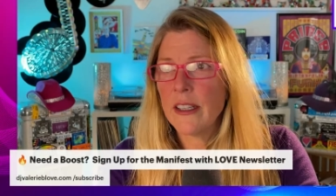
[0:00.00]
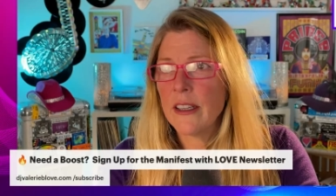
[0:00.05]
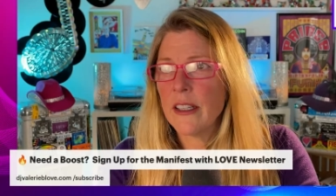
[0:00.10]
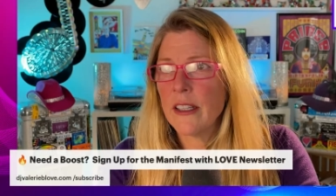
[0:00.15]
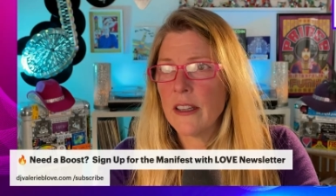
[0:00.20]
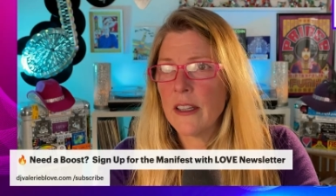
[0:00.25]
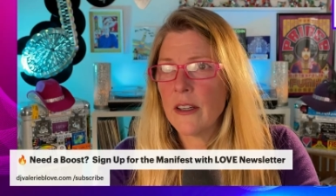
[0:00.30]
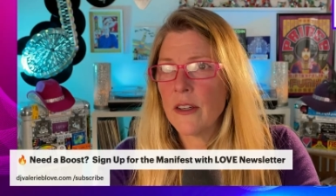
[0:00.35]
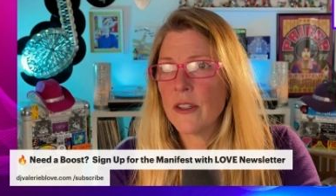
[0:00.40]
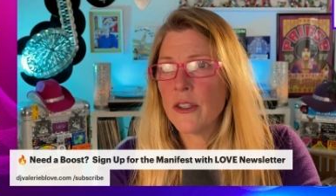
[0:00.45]

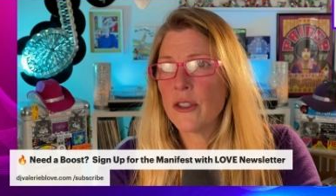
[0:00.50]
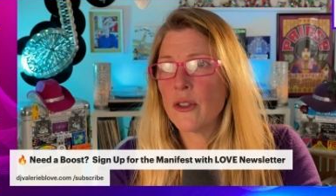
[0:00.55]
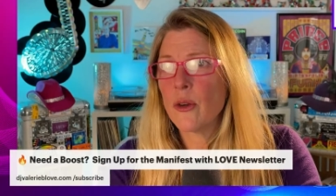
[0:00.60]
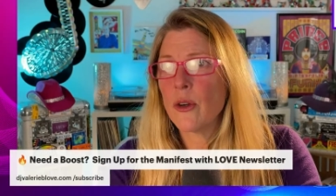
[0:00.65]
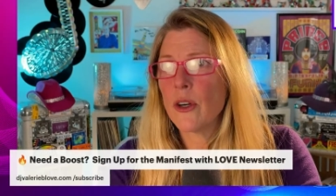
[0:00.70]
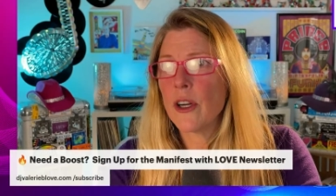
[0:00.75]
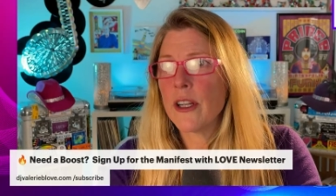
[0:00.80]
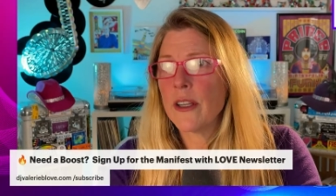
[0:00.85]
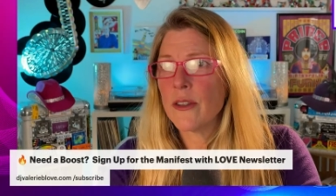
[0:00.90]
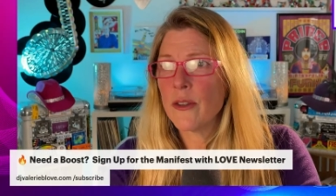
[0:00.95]
that their
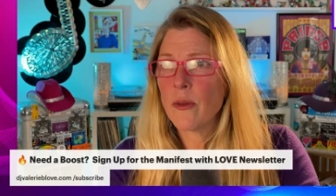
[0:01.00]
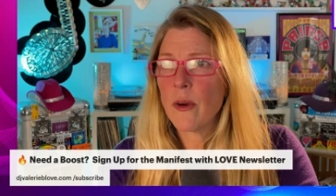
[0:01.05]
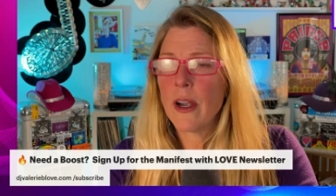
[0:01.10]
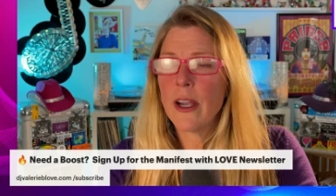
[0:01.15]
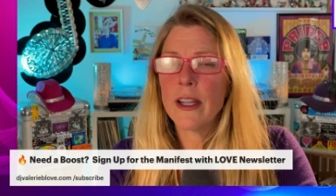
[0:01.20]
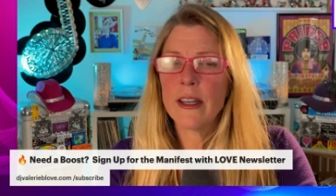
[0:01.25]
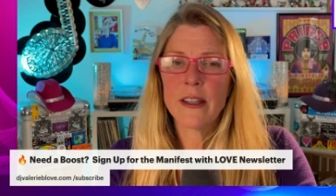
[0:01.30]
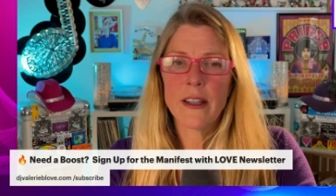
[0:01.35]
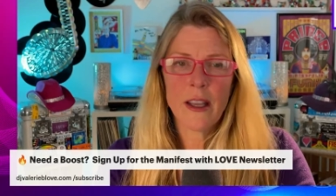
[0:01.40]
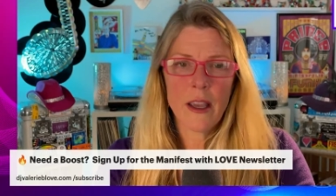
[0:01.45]
story is
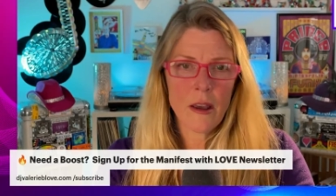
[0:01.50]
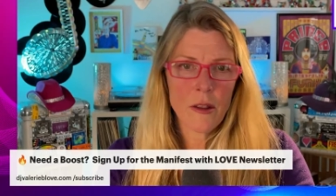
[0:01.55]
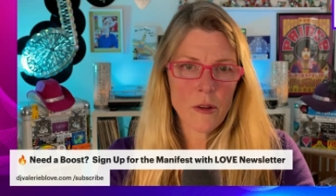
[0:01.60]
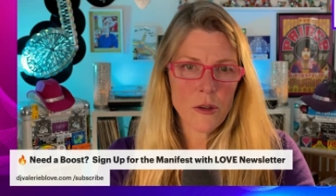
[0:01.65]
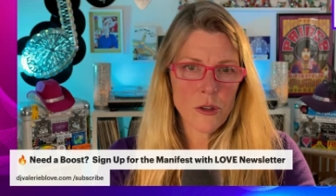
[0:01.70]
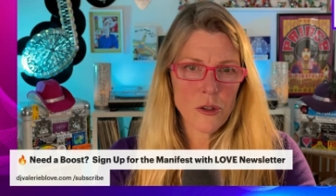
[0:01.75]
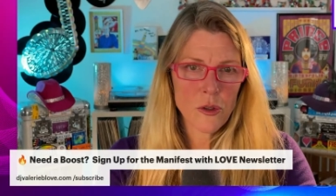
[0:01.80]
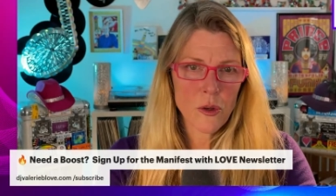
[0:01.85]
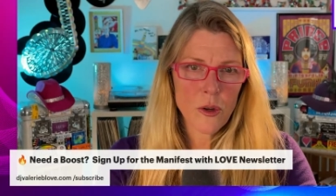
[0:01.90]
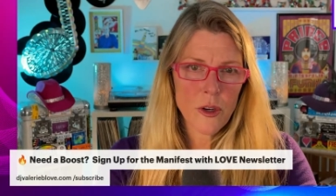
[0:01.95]
right and the other
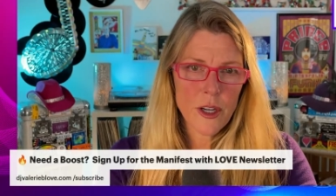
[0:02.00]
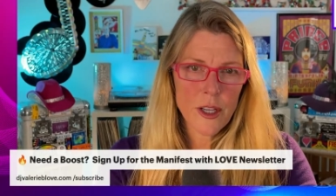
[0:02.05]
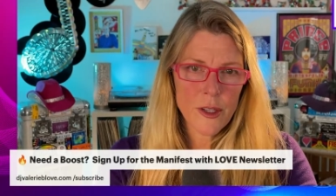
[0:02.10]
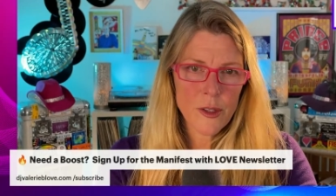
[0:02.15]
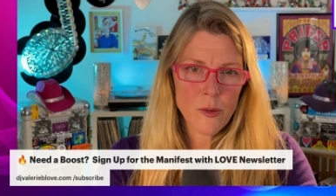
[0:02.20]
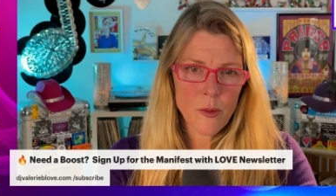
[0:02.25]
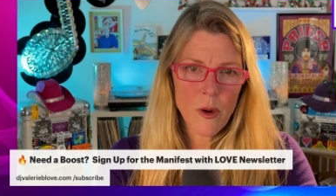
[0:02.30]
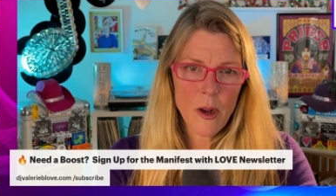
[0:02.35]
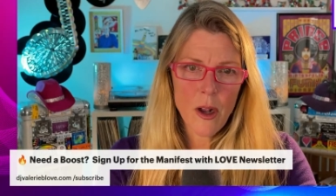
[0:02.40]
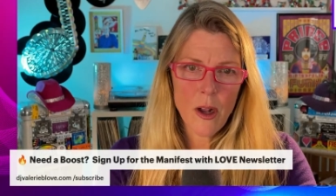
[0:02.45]
story
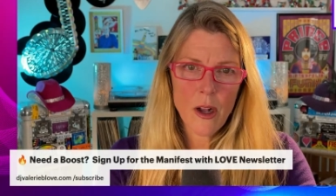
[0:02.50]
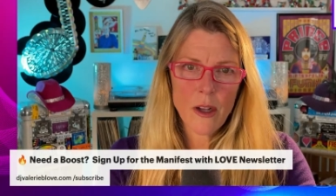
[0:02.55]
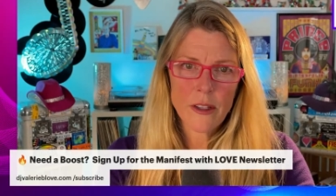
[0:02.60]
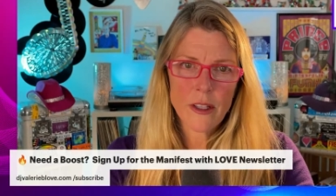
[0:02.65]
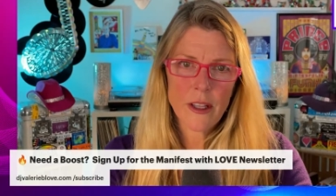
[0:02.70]
is wrong,